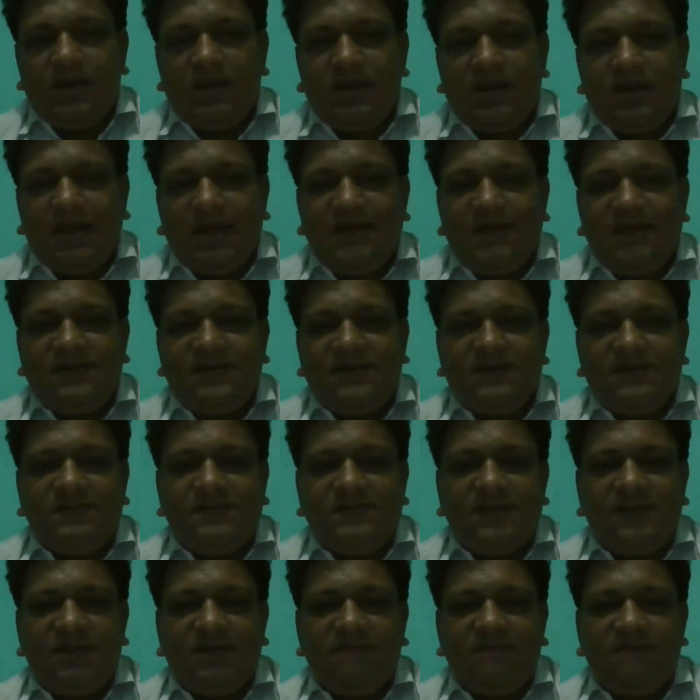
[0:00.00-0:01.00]
in
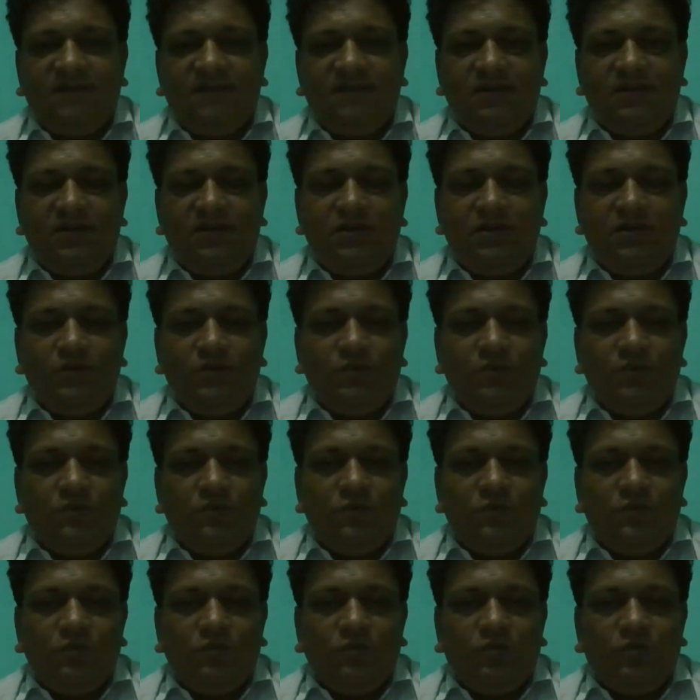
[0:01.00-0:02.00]
HSC level,
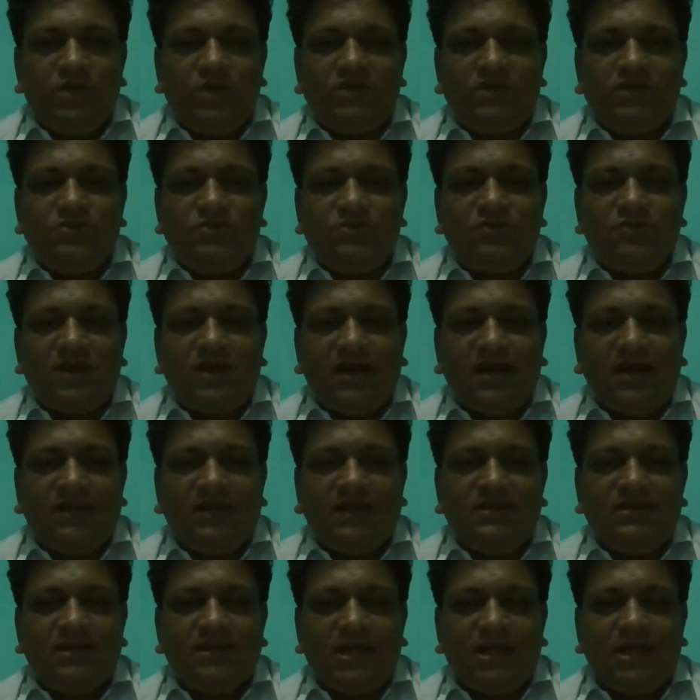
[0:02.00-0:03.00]
we have to
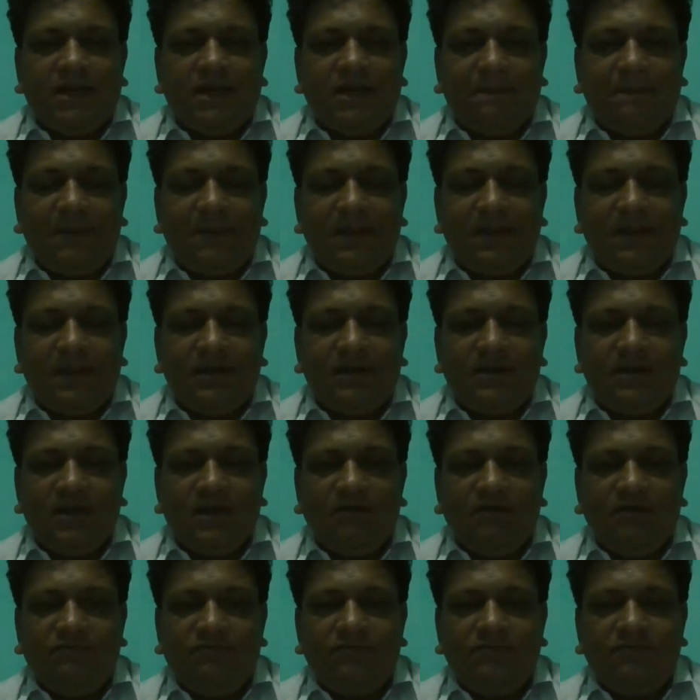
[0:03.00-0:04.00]
write a
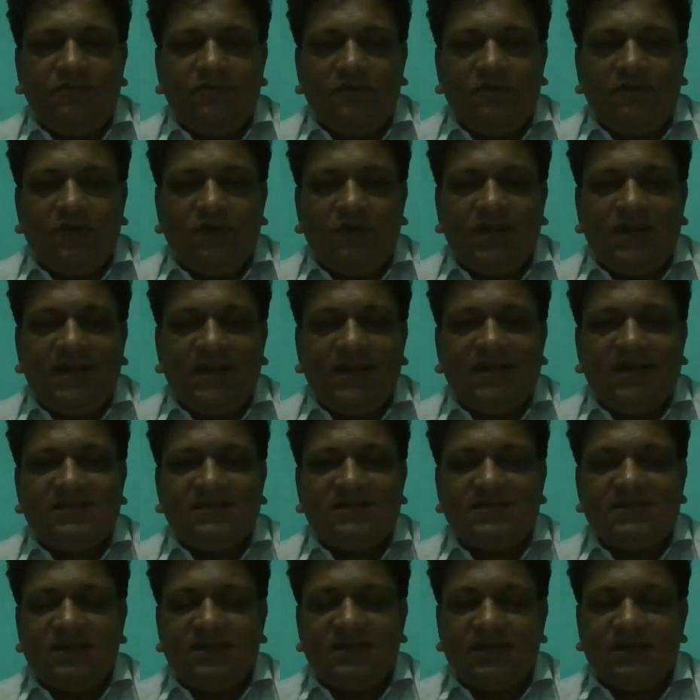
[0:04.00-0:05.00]
paragraph or an
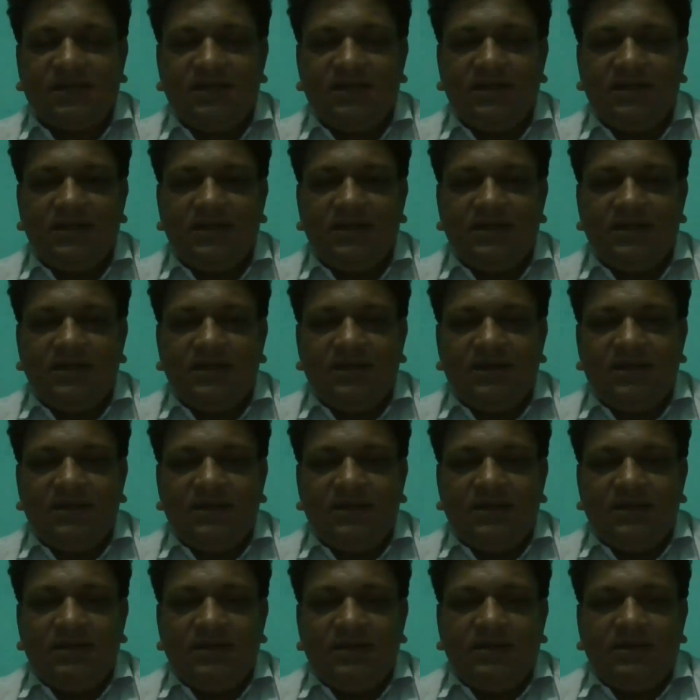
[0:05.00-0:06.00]
essay
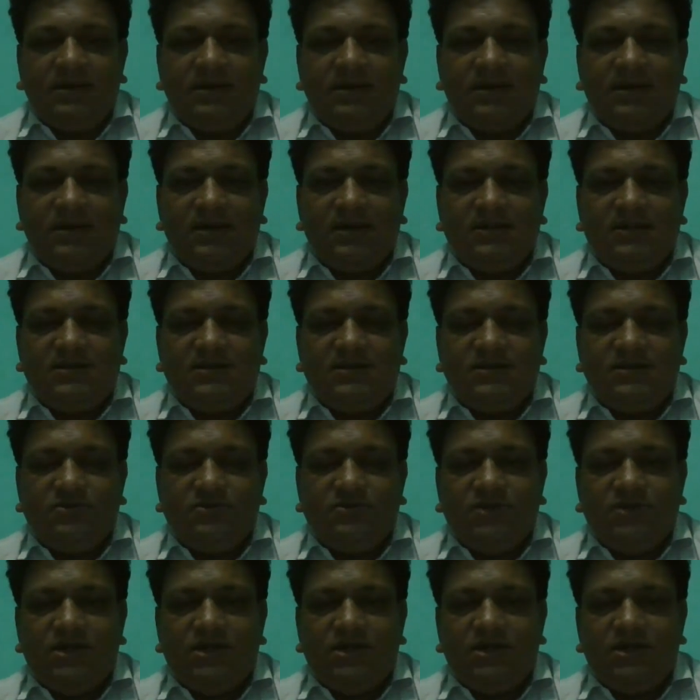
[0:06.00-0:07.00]

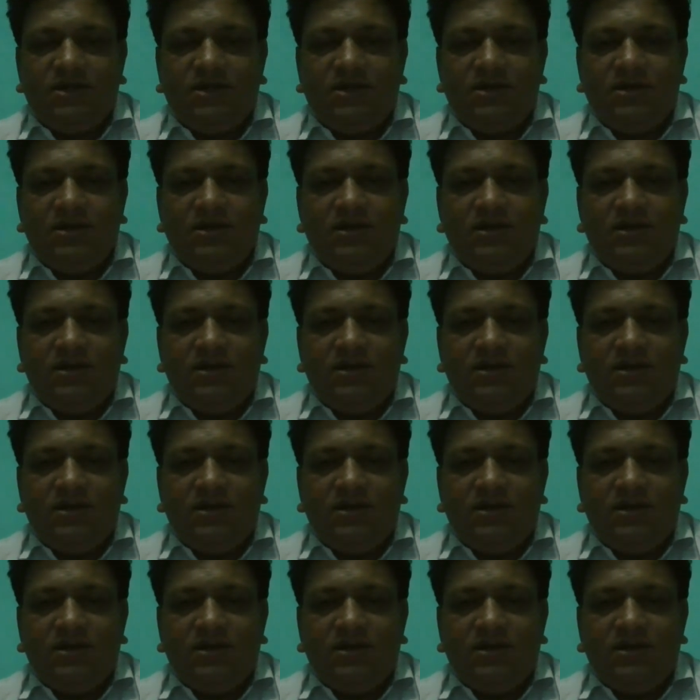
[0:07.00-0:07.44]
entitling